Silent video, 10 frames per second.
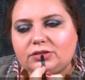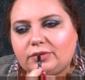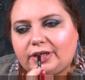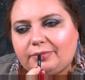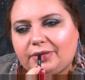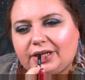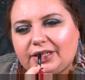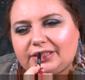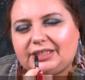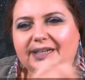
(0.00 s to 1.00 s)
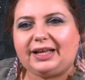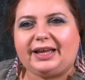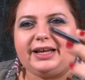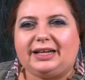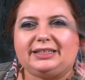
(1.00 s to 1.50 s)
twenty minutes, and then I
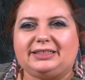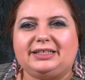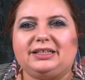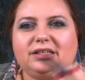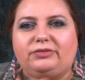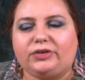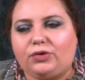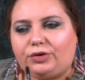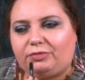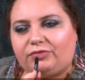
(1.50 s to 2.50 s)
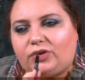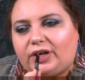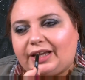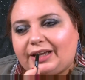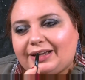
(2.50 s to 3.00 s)
had like ten recorded before
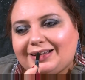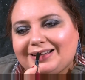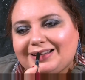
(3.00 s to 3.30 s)
that,